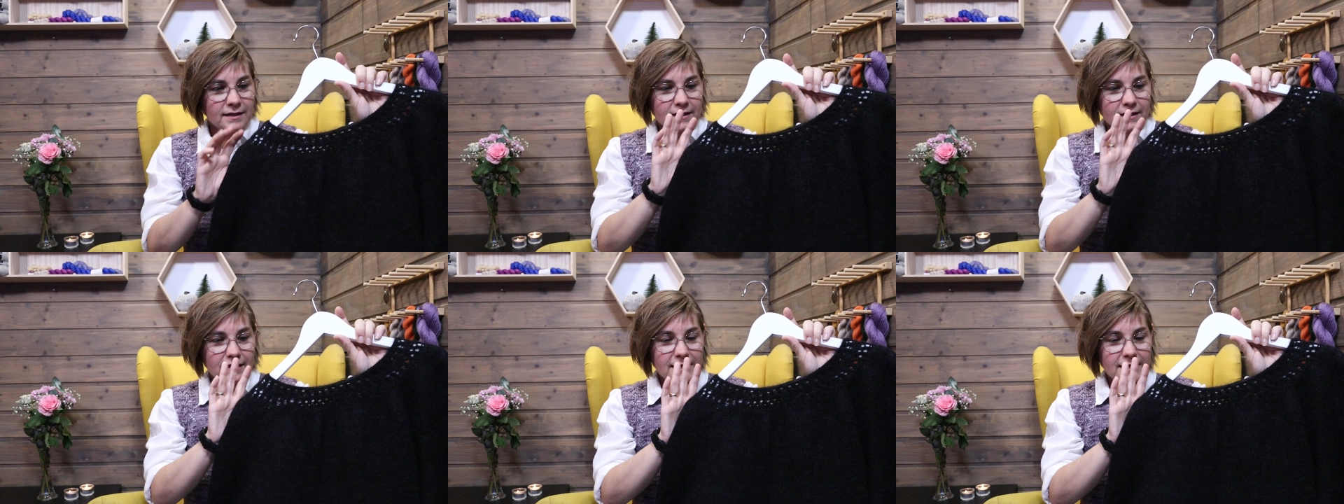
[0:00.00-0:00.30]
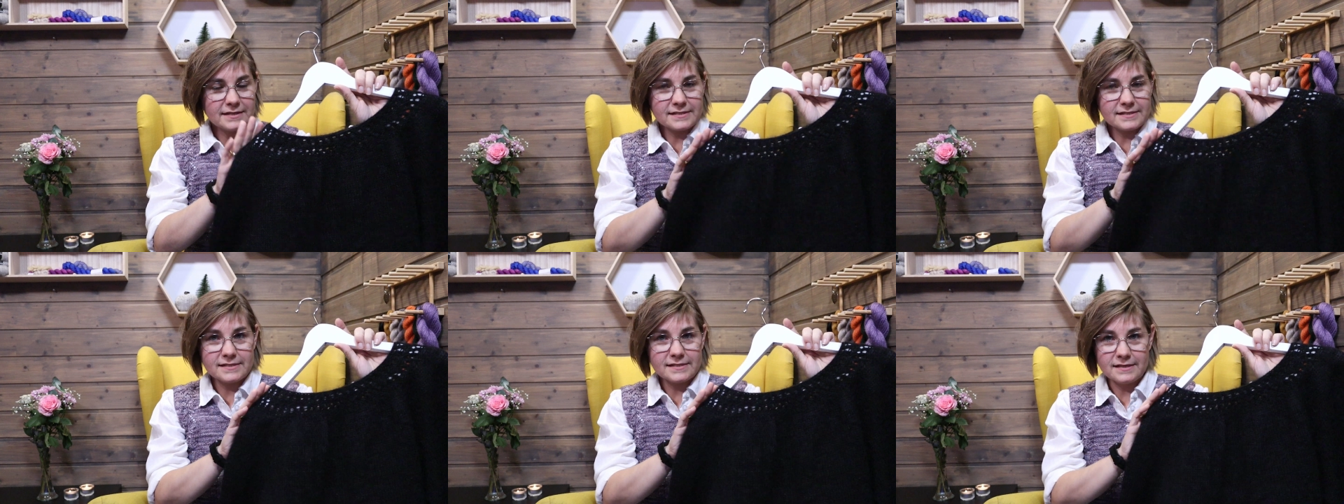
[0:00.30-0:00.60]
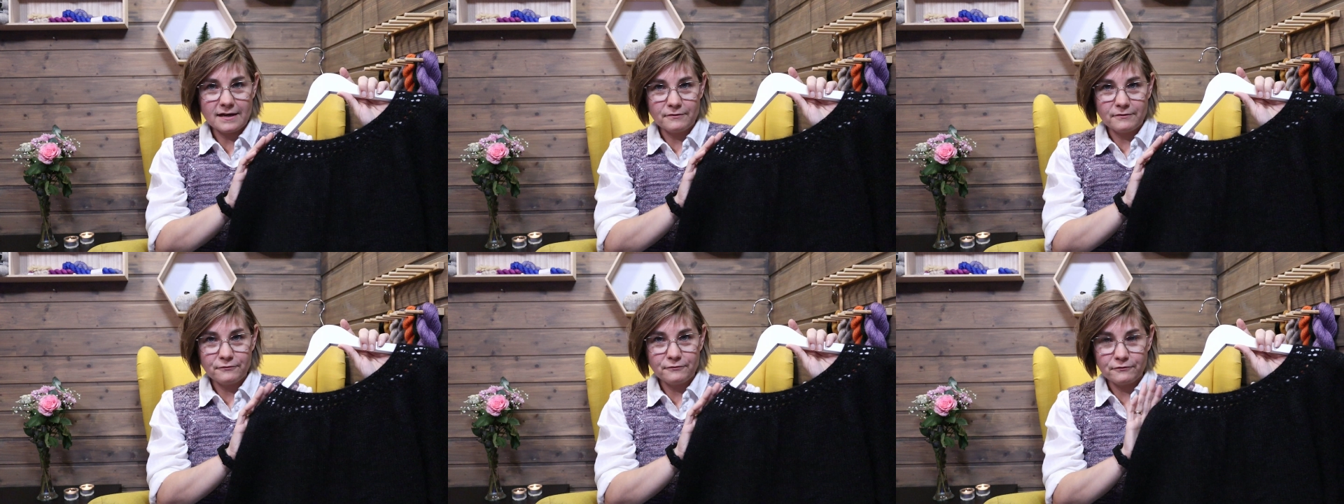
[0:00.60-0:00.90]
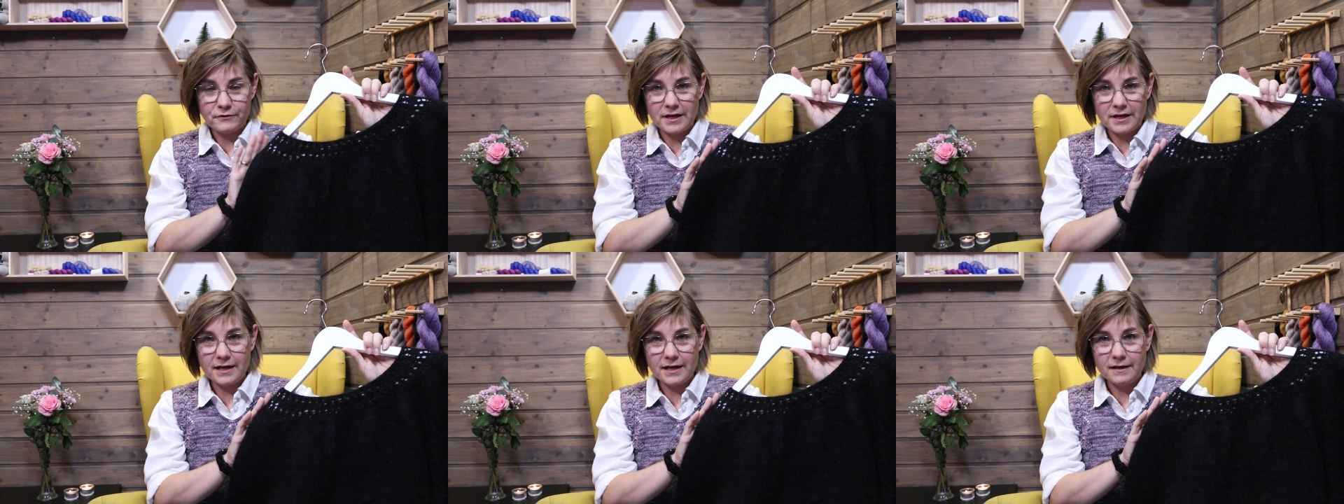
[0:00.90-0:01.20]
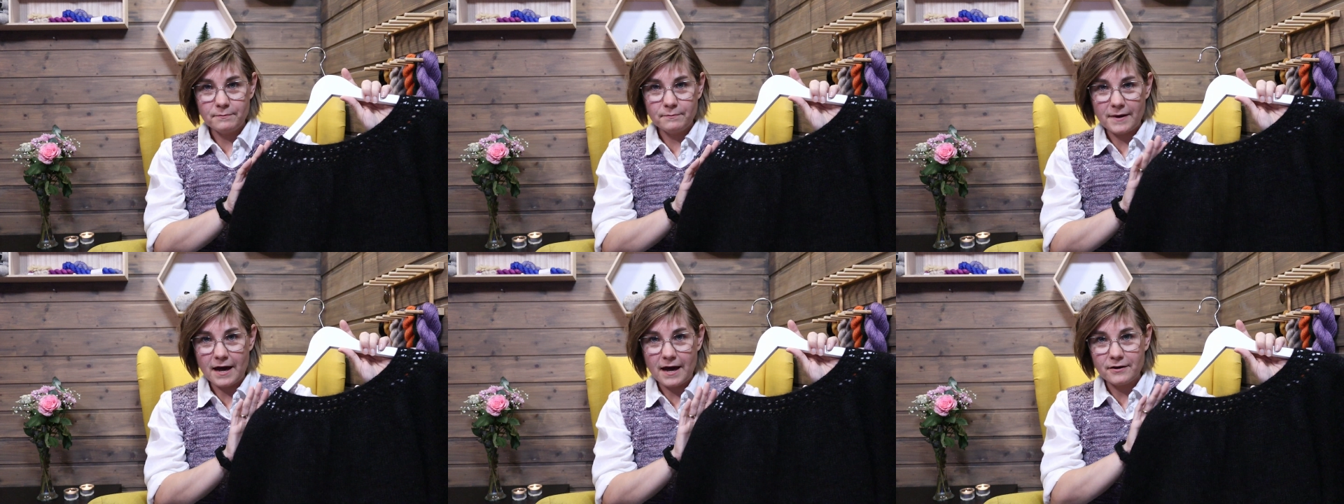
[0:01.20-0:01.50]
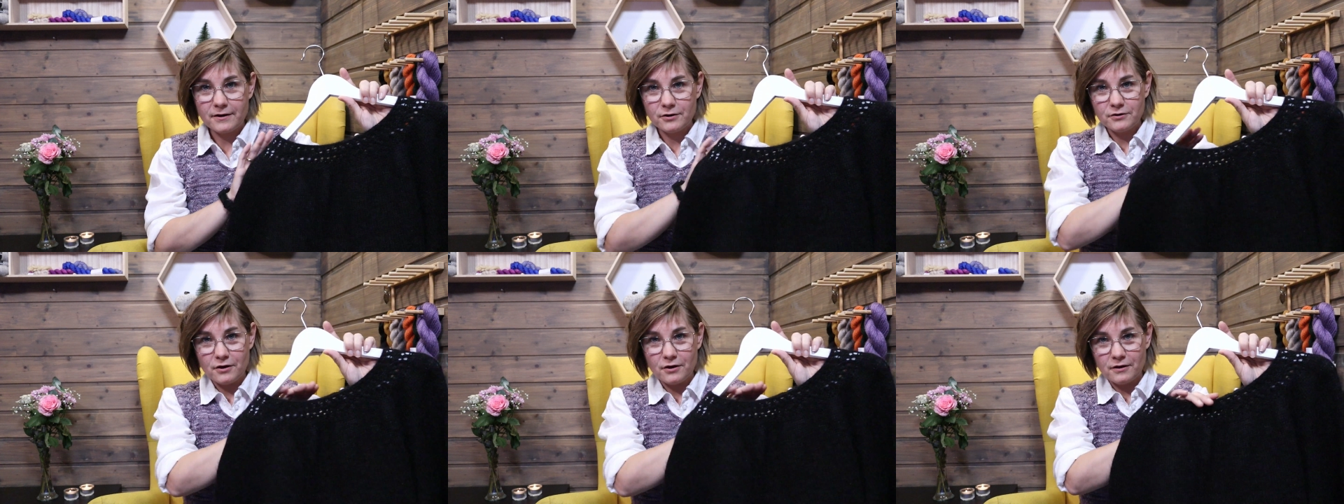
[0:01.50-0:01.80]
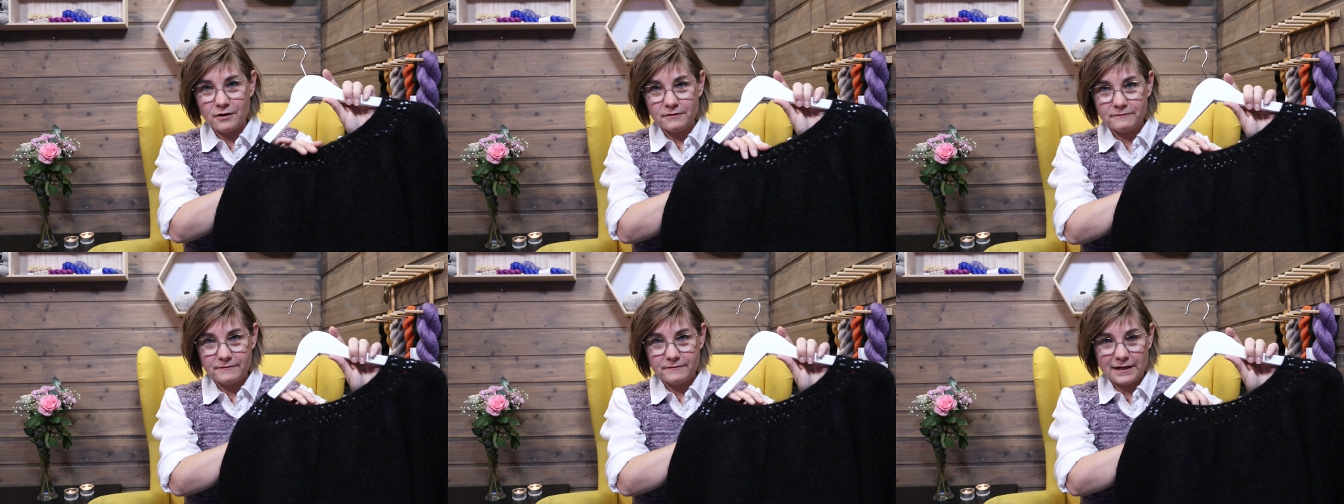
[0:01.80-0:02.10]
It's a free pattern
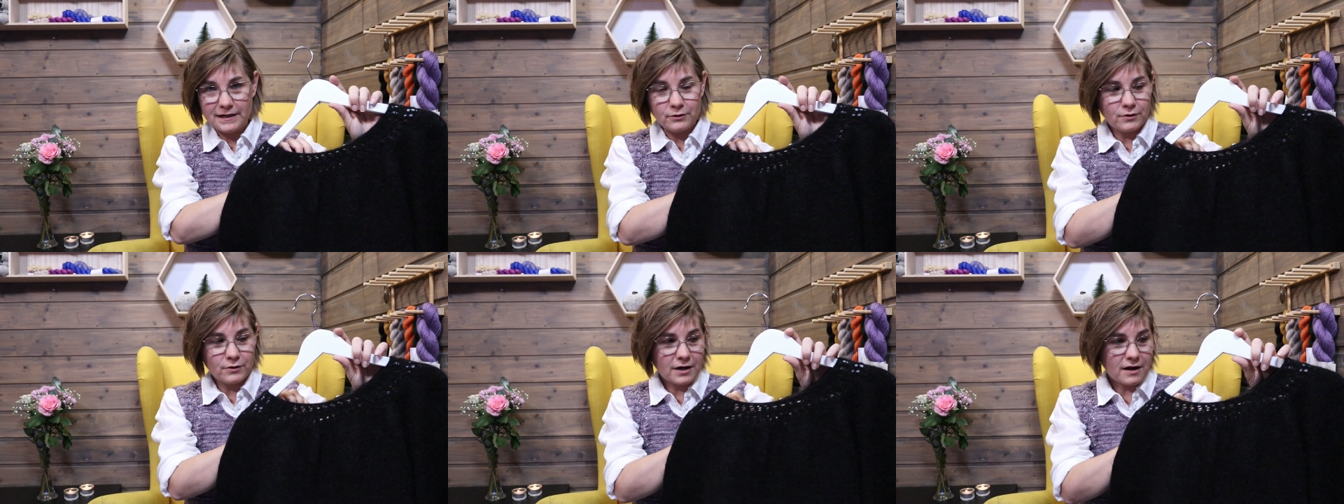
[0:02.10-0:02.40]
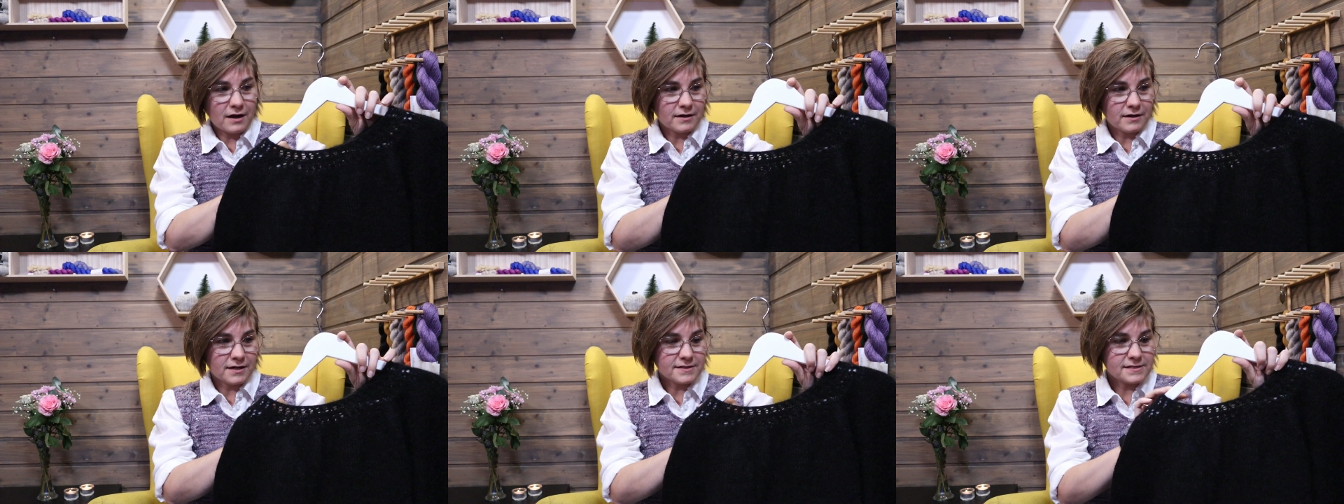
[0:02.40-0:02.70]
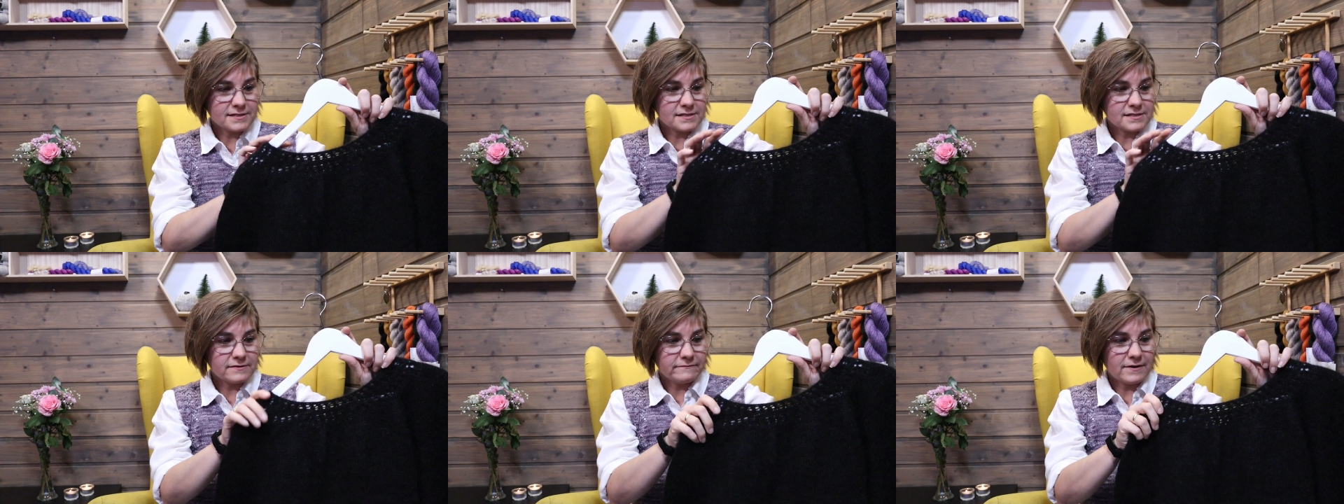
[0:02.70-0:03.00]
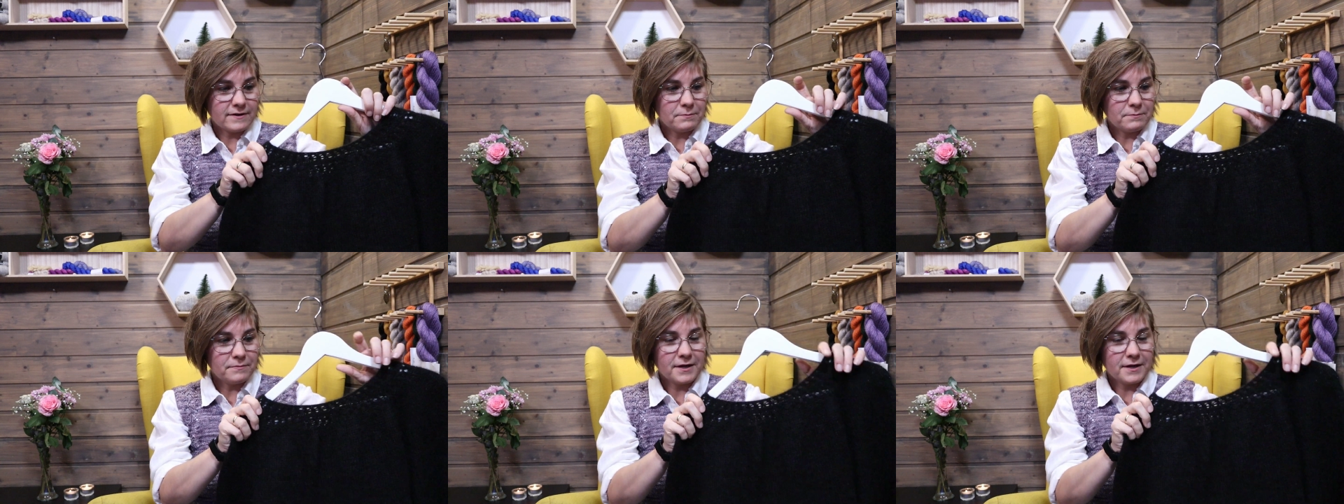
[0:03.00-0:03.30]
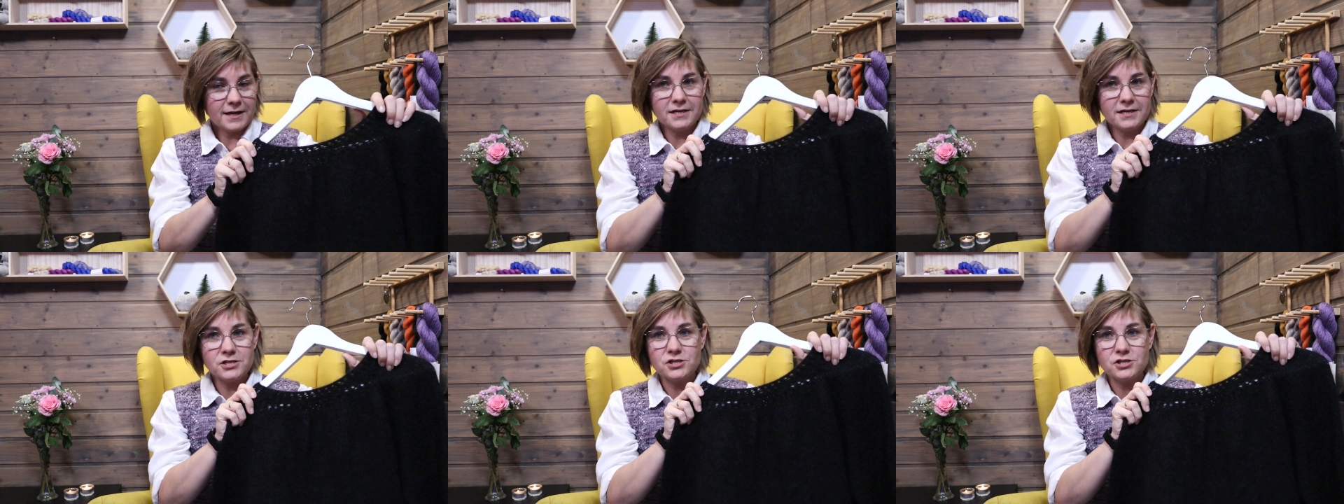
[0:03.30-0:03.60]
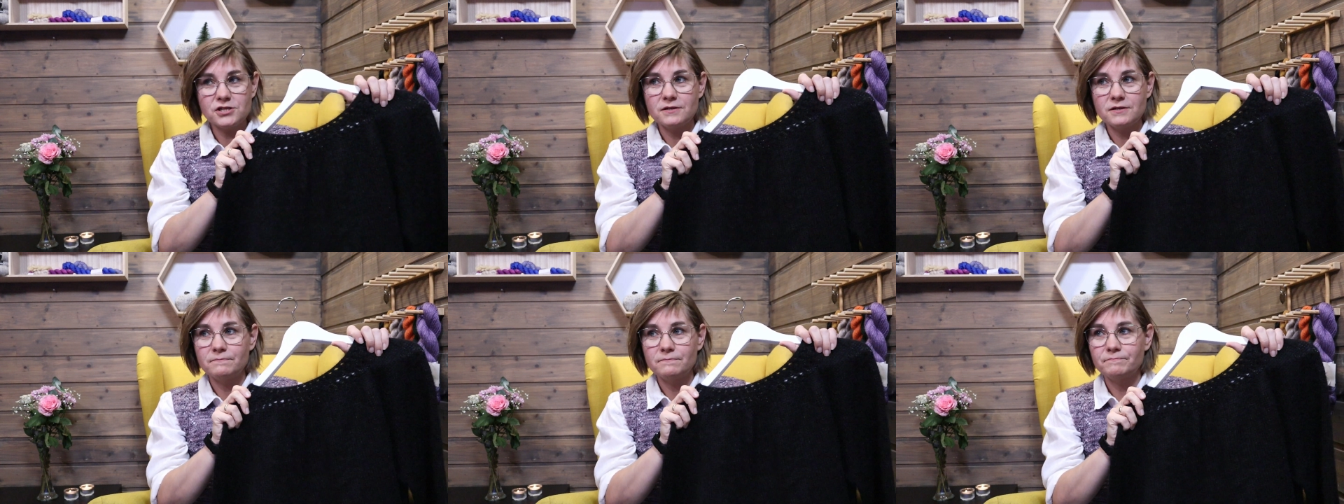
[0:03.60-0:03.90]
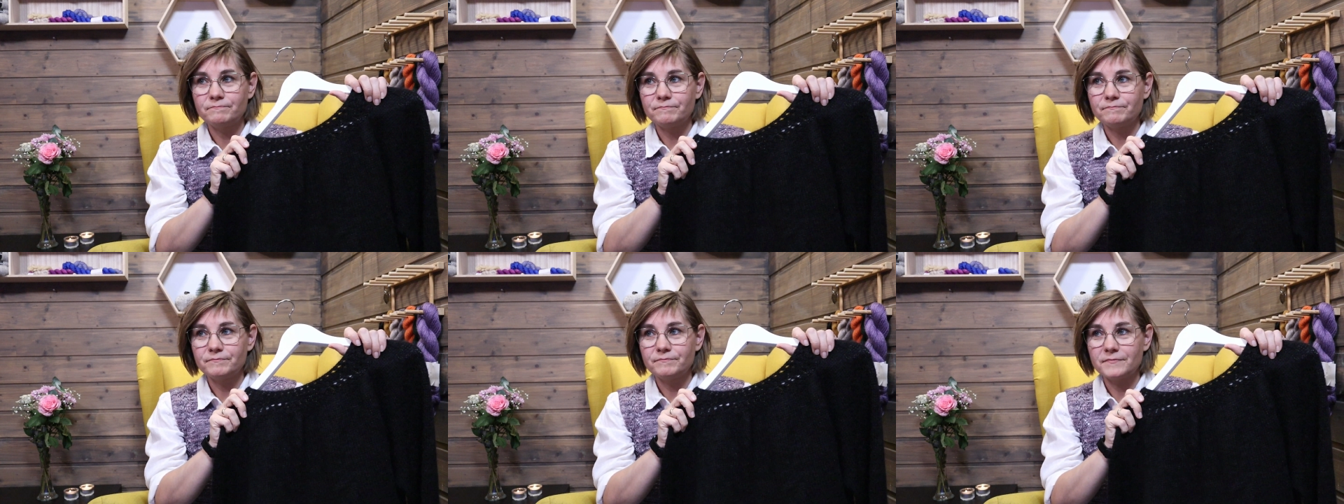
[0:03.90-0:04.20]
on Filcolana's webpage.
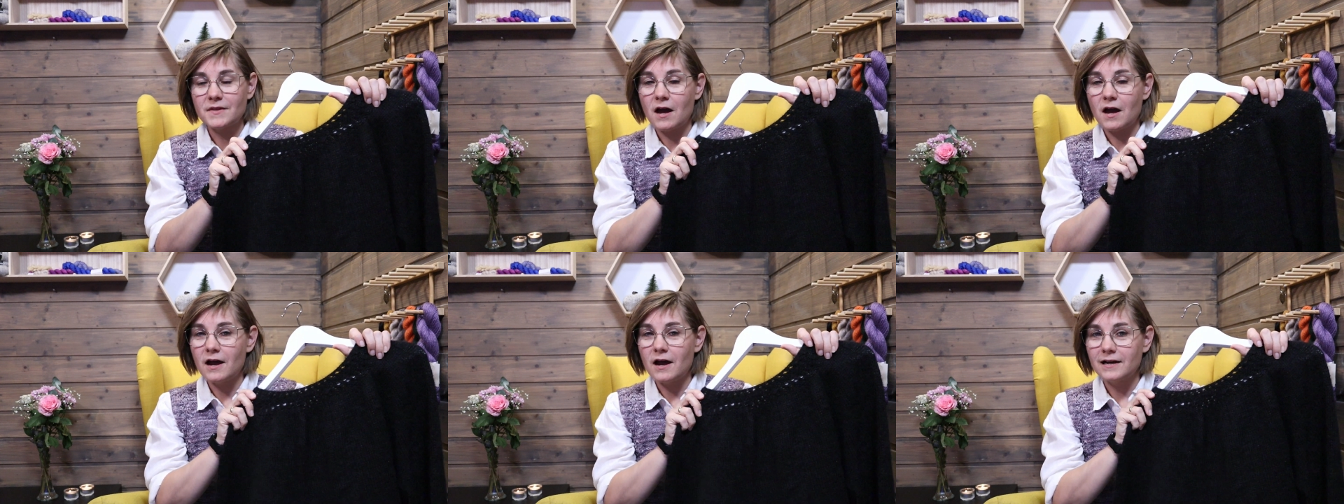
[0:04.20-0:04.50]
Highly